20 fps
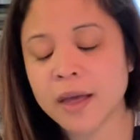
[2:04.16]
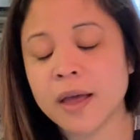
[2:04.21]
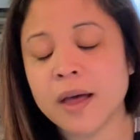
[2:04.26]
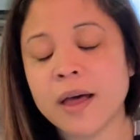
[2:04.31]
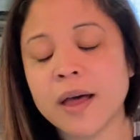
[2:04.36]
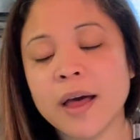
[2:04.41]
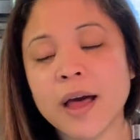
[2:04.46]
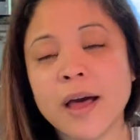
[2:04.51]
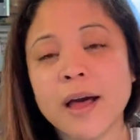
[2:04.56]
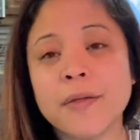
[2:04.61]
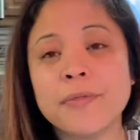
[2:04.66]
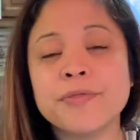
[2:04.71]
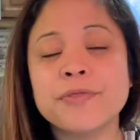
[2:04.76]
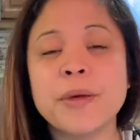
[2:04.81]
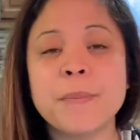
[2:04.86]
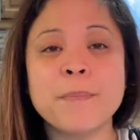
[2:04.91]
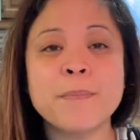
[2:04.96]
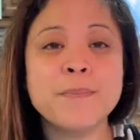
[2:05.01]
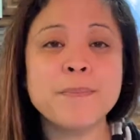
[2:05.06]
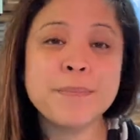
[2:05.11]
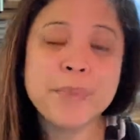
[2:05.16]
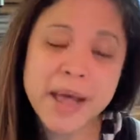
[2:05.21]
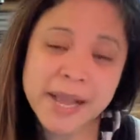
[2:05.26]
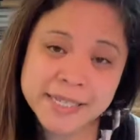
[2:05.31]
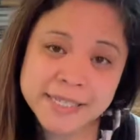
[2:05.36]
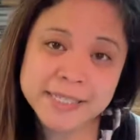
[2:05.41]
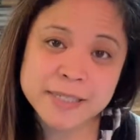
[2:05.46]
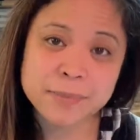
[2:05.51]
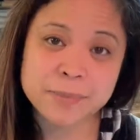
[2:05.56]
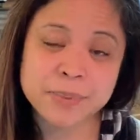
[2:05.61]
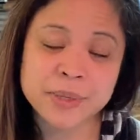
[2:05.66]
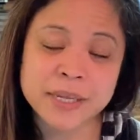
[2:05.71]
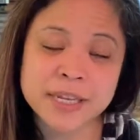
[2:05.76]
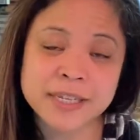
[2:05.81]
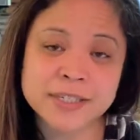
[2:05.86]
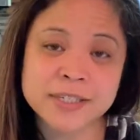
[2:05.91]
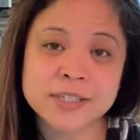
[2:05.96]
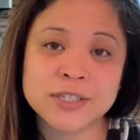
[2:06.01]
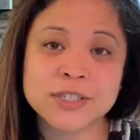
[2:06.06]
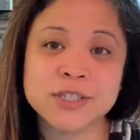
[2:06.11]
The best
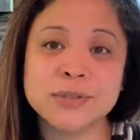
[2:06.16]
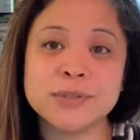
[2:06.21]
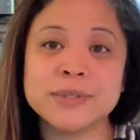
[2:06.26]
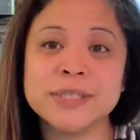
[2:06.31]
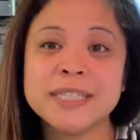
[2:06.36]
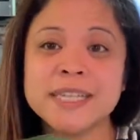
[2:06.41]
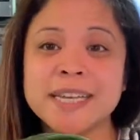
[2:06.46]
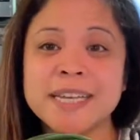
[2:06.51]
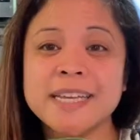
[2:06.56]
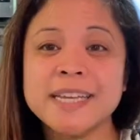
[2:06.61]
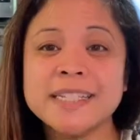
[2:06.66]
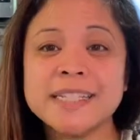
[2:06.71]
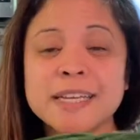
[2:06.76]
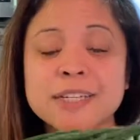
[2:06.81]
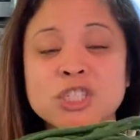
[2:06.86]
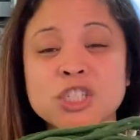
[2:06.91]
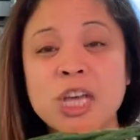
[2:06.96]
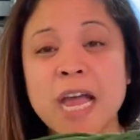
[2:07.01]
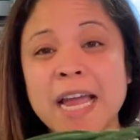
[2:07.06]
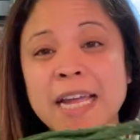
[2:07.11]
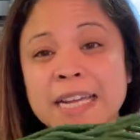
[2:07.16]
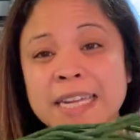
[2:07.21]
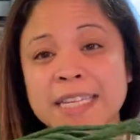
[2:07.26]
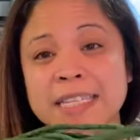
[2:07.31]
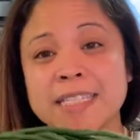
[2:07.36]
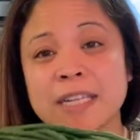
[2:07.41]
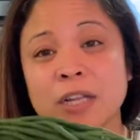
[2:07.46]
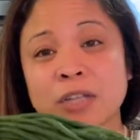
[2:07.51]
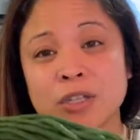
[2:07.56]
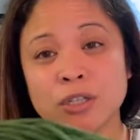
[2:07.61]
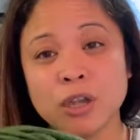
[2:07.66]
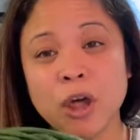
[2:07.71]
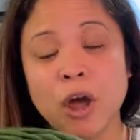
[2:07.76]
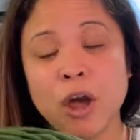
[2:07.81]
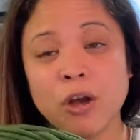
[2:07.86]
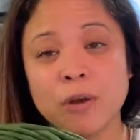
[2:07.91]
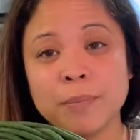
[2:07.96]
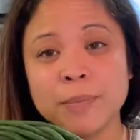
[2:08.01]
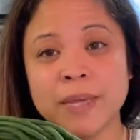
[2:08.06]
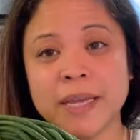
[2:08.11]
bean to use is a Chinese
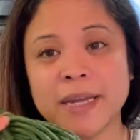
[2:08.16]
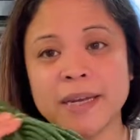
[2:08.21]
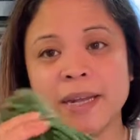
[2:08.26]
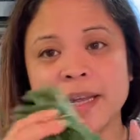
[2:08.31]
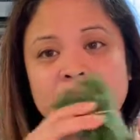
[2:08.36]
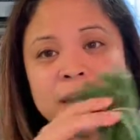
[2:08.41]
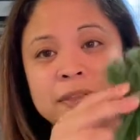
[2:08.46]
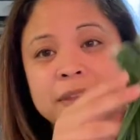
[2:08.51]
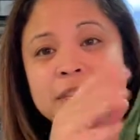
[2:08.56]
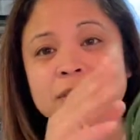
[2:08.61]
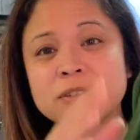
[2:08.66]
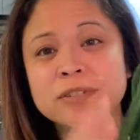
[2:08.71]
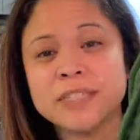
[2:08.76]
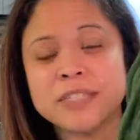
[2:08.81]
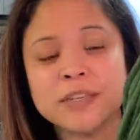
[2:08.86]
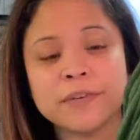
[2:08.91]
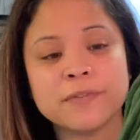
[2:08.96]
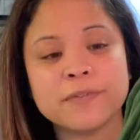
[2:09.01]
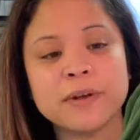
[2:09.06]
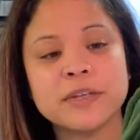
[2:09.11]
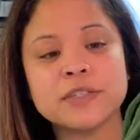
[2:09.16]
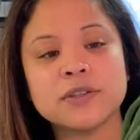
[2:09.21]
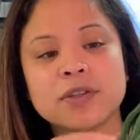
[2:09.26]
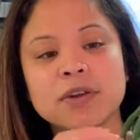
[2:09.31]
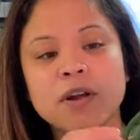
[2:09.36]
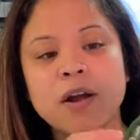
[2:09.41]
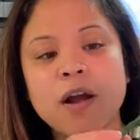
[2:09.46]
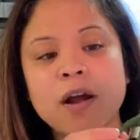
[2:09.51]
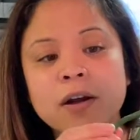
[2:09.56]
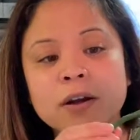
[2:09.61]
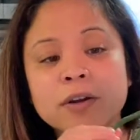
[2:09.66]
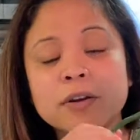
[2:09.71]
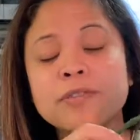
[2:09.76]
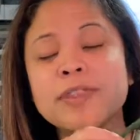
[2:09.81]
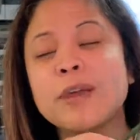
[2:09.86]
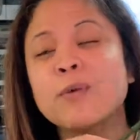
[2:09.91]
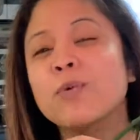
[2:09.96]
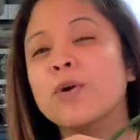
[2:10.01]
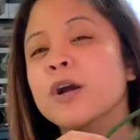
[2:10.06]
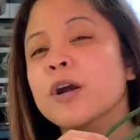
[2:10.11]
long bean. These are different, they're harder,
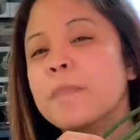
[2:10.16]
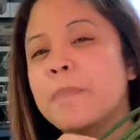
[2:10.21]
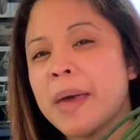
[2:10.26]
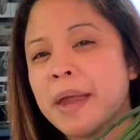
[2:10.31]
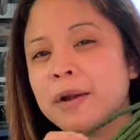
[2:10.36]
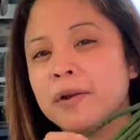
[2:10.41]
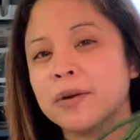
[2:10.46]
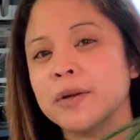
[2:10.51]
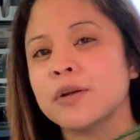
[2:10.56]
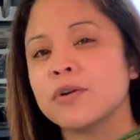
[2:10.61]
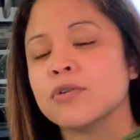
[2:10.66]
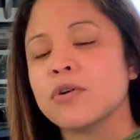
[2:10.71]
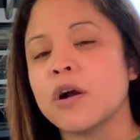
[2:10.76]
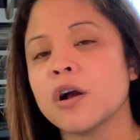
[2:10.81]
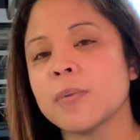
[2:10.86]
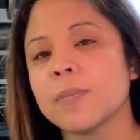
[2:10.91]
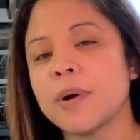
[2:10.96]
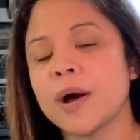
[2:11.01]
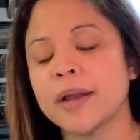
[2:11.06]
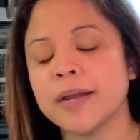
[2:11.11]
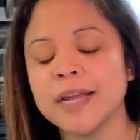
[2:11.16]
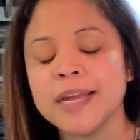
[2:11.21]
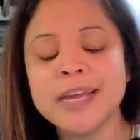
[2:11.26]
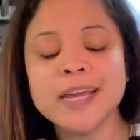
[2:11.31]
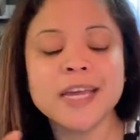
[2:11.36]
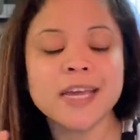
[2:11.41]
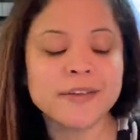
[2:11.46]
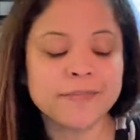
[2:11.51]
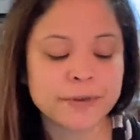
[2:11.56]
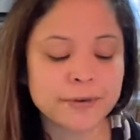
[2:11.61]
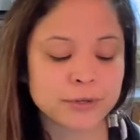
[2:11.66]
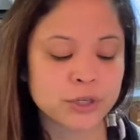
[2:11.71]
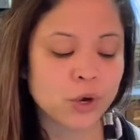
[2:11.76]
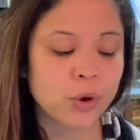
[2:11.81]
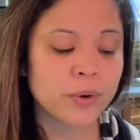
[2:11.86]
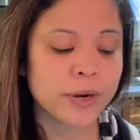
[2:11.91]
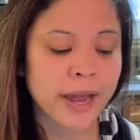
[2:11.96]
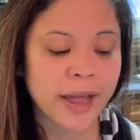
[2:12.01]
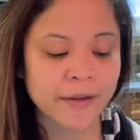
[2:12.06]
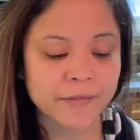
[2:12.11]
they work better in a crock pot. If you
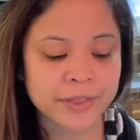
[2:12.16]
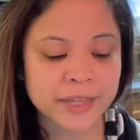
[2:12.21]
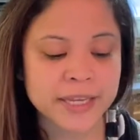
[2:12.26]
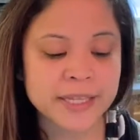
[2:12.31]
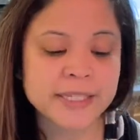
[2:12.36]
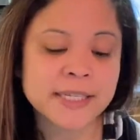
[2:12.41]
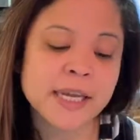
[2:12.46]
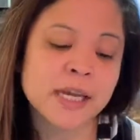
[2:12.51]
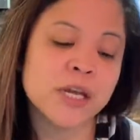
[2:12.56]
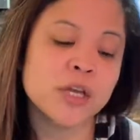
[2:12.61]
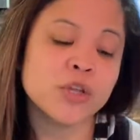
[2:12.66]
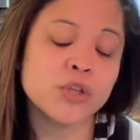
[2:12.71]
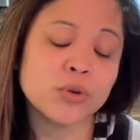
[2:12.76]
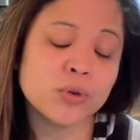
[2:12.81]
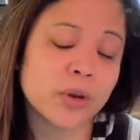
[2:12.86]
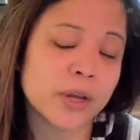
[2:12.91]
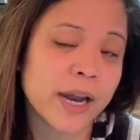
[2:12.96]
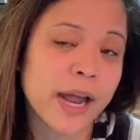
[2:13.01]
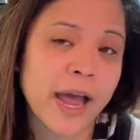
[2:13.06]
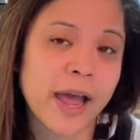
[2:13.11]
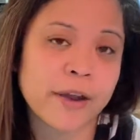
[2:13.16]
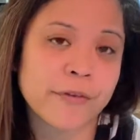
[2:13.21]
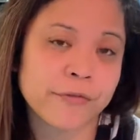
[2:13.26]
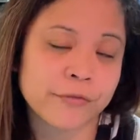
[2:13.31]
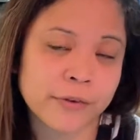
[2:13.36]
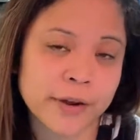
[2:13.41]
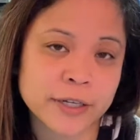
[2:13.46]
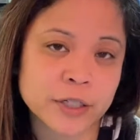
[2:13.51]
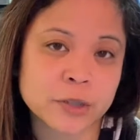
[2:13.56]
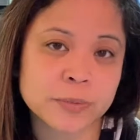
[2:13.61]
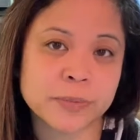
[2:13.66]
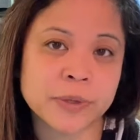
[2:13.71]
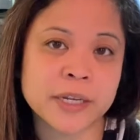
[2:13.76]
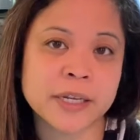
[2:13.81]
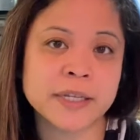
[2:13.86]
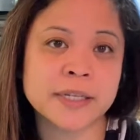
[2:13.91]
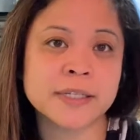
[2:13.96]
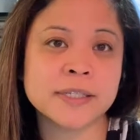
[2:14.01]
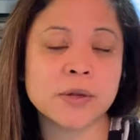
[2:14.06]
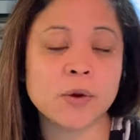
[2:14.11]
don't have these, you could add French
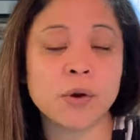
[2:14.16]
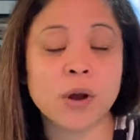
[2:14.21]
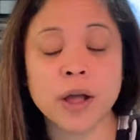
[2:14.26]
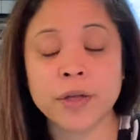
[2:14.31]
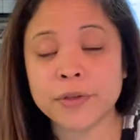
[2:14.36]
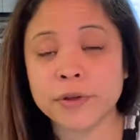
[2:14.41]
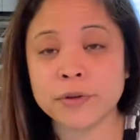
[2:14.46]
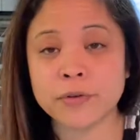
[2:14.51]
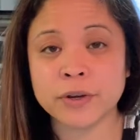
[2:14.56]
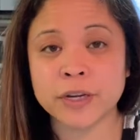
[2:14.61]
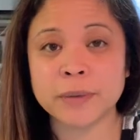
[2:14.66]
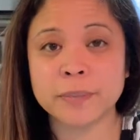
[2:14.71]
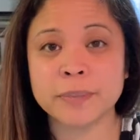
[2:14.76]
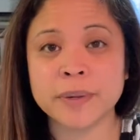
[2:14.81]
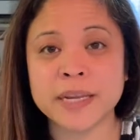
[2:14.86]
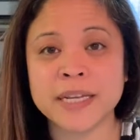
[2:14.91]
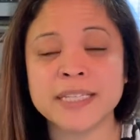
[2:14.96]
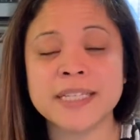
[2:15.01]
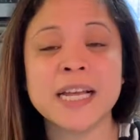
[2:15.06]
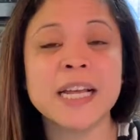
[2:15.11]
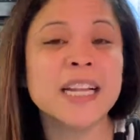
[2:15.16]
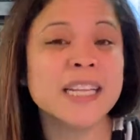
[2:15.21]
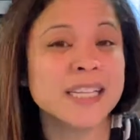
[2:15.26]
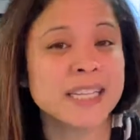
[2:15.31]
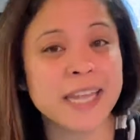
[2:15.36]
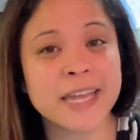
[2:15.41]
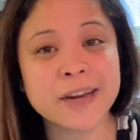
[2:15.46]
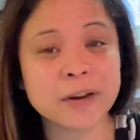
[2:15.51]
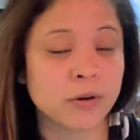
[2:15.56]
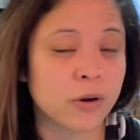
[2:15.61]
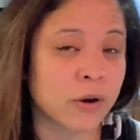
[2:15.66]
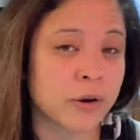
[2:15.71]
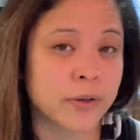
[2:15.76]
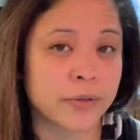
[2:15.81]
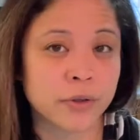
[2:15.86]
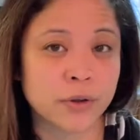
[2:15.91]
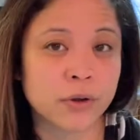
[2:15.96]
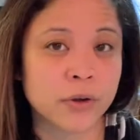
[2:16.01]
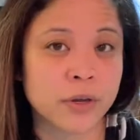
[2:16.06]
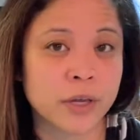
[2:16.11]
beans or other green beans later on in
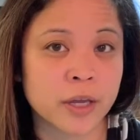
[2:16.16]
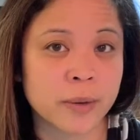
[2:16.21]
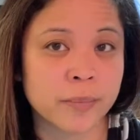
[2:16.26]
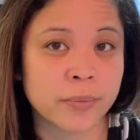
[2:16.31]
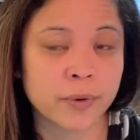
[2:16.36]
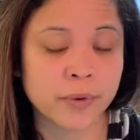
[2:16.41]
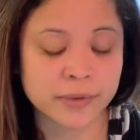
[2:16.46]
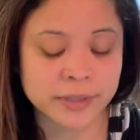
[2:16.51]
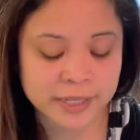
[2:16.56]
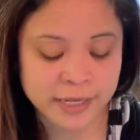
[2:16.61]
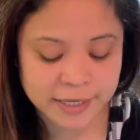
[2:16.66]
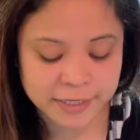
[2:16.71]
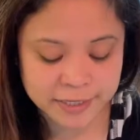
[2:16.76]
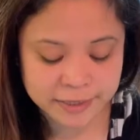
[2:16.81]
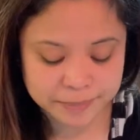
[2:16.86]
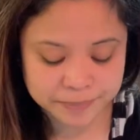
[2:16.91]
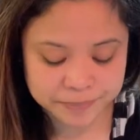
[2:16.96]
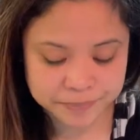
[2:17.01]
the cooking process.